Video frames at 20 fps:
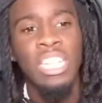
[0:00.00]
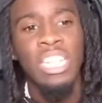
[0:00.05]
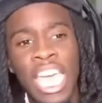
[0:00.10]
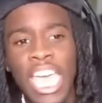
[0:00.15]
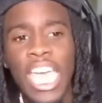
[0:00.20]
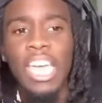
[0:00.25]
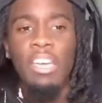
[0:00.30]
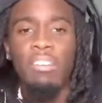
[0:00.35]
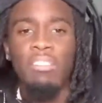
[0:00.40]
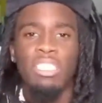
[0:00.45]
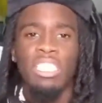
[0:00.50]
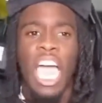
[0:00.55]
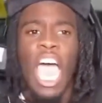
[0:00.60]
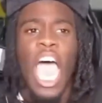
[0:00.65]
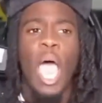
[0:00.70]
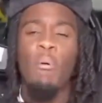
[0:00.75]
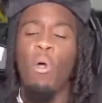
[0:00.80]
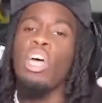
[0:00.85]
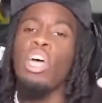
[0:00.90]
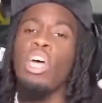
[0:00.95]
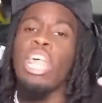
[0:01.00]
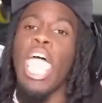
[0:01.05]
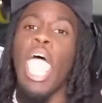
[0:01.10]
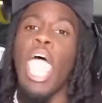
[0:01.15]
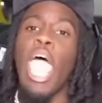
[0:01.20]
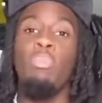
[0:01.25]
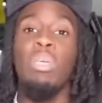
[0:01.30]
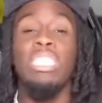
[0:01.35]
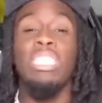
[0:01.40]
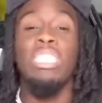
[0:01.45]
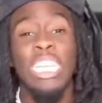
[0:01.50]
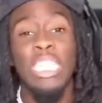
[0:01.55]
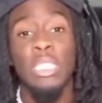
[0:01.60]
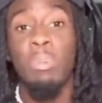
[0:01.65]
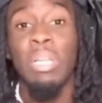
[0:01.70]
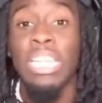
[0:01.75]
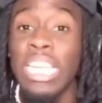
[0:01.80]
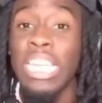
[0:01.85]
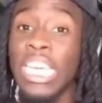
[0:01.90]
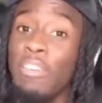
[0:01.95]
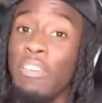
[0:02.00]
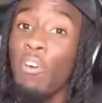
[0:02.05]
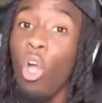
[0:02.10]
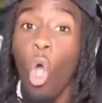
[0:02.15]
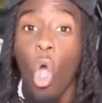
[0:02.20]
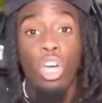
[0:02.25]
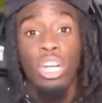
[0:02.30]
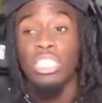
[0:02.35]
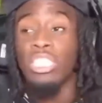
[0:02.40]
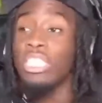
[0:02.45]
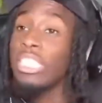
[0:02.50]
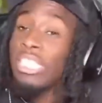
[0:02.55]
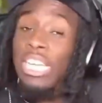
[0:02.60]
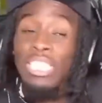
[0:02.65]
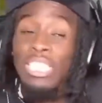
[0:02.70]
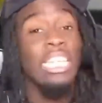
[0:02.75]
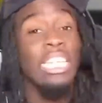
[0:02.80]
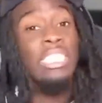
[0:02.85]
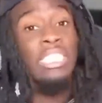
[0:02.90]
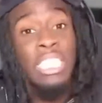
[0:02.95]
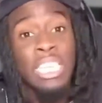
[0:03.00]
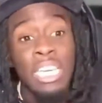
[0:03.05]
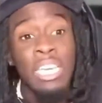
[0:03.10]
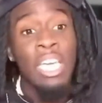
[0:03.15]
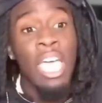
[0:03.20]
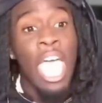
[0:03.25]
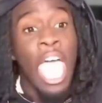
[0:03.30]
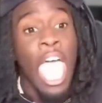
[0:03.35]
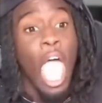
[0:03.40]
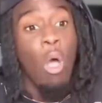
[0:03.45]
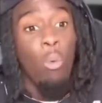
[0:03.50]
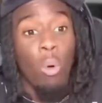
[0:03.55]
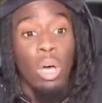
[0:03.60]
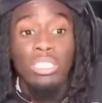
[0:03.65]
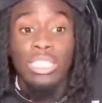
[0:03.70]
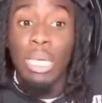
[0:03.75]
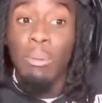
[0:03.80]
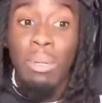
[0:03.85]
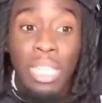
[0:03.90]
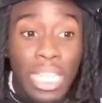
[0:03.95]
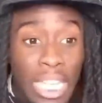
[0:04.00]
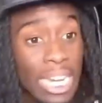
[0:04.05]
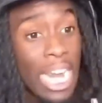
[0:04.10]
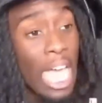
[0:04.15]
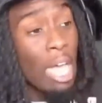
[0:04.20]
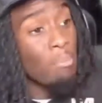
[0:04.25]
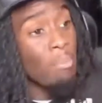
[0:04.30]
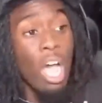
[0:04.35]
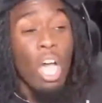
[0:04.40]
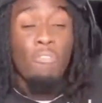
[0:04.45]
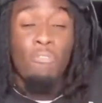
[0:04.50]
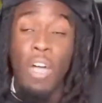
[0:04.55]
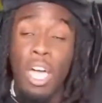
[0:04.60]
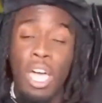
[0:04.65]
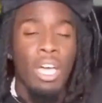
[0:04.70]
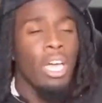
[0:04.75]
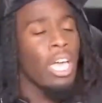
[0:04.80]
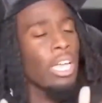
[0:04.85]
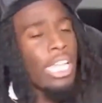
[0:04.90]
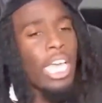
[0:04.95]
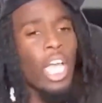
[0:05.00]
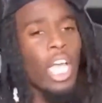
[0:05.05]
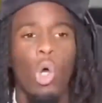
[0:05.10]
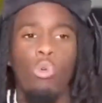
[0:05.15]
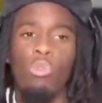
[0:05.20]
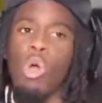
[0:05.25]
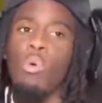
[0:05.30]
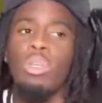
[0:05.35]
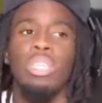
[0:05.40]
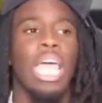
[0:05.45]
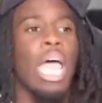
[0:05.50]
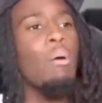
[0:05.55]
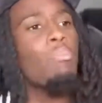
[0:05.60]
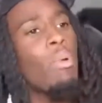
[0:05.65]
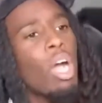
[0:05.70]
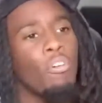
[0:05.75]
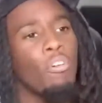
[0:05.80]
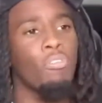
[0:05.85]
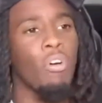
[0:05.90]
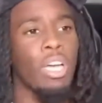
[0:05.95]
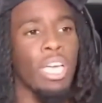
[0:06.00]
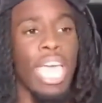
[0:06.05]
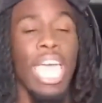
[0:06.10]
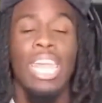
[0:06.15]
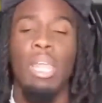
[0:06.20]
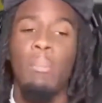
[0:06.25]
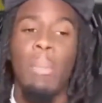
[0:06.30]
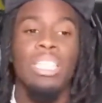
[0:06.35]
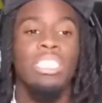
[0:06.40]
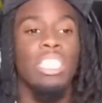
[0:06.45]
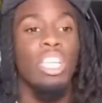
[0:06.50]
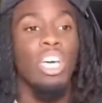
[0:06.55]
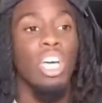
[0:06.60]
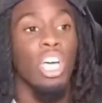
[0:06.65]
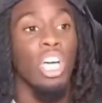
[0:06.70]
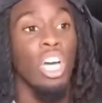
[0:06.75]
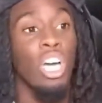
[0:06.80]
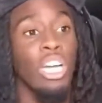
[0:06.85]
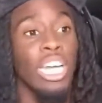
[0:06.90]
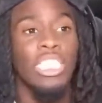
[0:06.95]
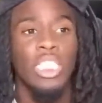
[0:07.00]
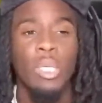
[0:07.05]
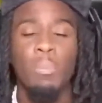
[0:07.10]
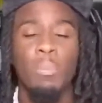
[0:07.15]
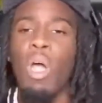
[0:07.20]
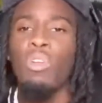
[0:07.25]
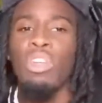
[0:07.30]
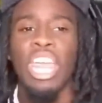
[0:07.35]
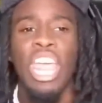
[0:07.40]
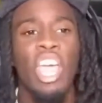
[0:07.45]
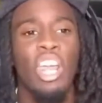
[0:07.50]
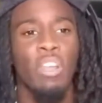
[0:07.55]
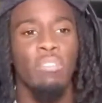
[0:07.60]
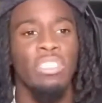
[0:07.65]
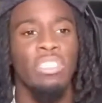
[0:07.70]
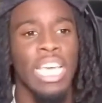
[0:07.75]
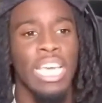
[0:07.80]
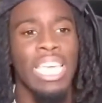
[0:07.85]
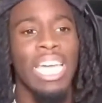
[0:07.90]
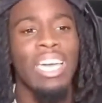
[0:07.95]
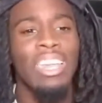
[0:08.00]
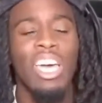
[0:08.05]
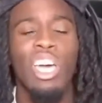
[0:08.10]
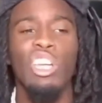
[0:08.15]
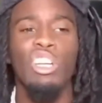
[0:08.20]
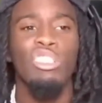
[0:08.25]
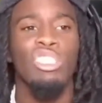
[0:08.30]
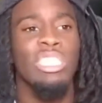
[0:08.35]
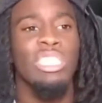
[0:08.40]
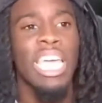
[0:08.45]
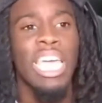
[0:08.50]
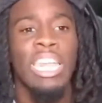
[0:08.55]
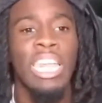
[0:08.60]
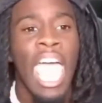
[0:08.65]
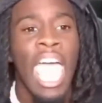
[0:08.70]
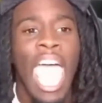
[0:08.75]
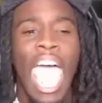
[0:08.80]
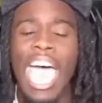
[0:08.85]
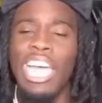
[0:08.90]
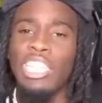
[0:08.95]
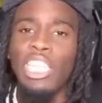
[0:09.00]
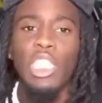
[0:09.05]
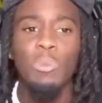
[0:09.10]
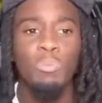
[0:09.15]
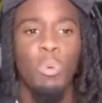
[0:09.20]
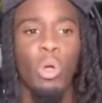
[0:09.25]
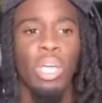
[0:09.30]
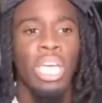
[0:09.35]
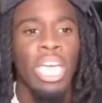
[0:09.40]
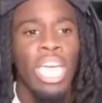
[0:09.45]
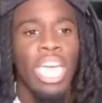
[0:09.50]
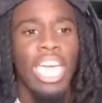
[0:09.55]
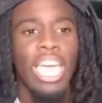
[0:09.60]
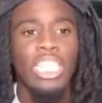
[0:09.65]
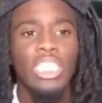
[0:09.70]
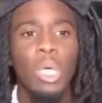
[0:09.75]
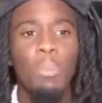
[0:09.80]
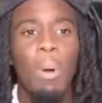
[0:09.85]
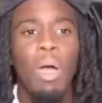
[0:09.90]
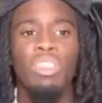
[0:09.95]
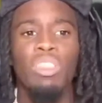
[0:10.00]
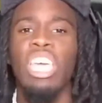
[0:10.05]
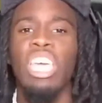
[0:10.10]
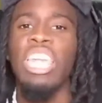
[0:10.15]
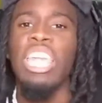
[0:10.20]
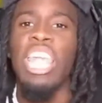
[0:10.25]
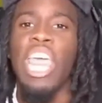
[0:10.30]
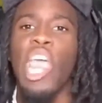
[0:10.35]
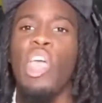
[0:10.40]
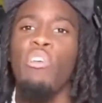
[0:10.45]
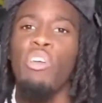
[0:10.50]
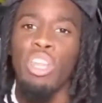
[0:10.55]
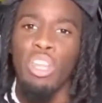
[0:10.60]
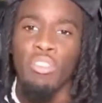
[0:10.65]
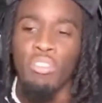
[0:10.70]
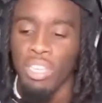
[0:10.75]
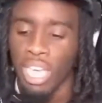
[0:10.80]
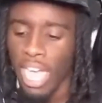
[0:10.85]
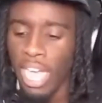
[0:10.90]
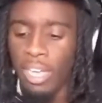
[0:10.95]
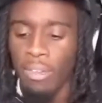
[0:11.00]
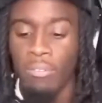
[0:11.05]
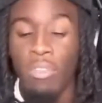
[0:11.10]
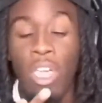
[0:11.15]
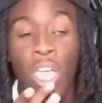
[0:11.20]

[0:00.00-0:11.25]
It gives comp. All the N P Cs believe all the shit that they see, and once they believe that motherfucker, they gonna roll with that motherfucker, and it makes it look good. It's about narrative, chat. Y'all gotta understand. At this point, it's about the narrative, gang.